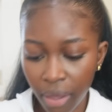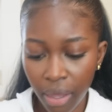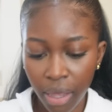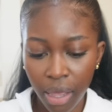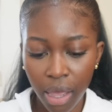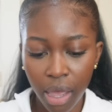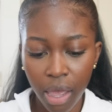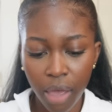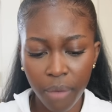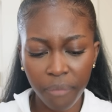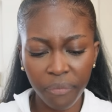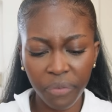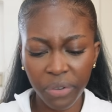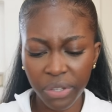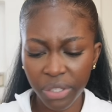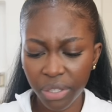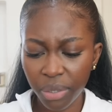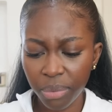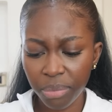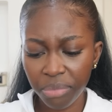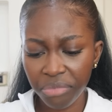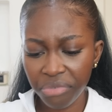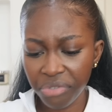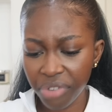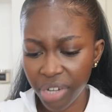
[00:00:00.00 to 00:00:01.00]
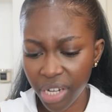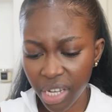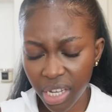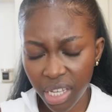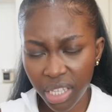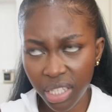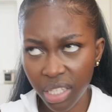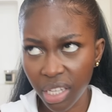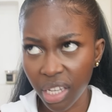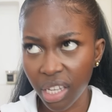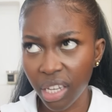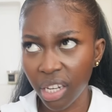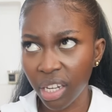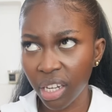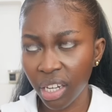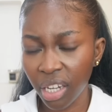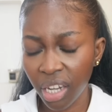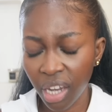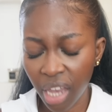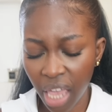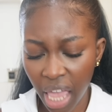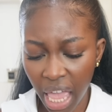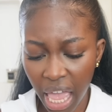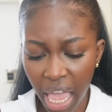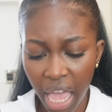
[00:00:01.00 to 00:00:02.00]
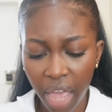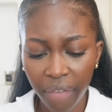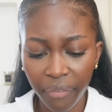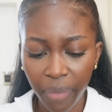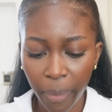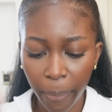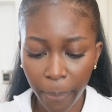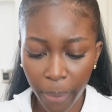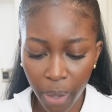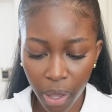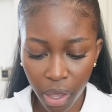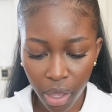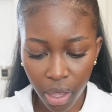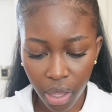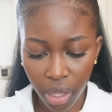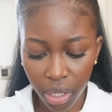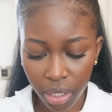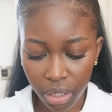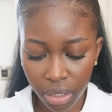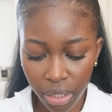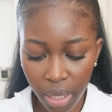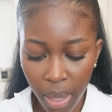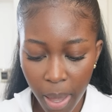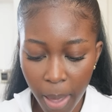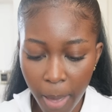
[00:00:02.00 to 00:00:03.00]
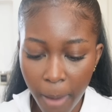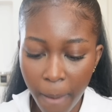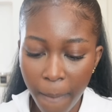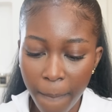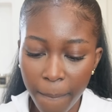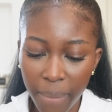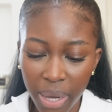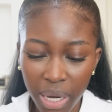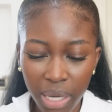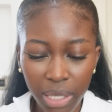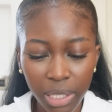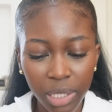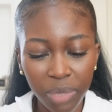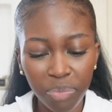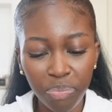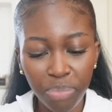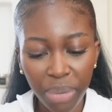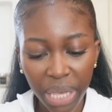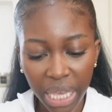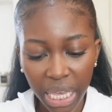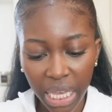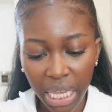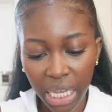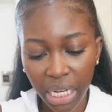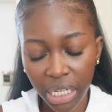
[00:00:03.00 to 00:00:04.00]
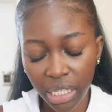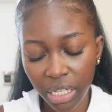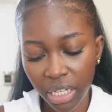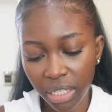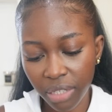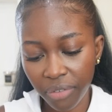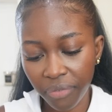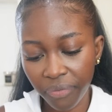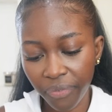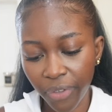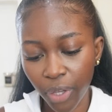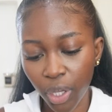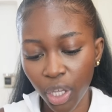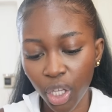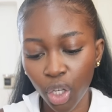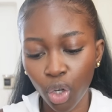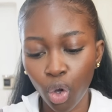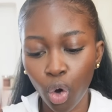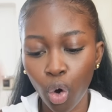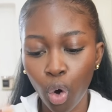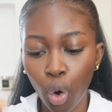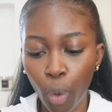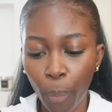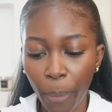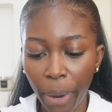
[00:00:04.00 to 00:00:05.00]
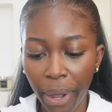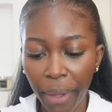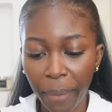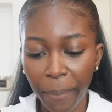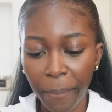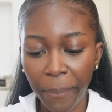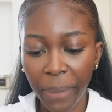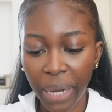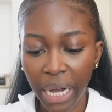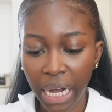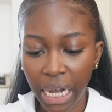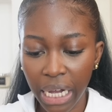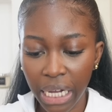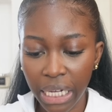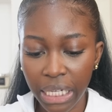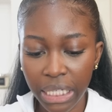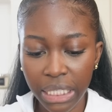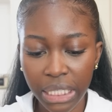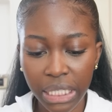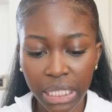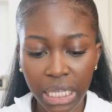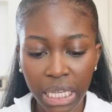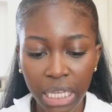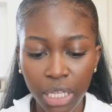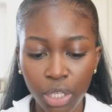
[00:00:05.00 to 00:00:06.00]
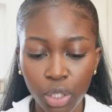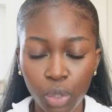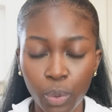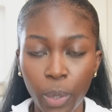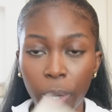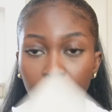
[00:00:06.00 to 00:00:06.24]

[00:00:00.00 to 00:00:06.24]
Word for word: um, for some reason, I have a purse, but it's big and doesn't fit in all my bags. So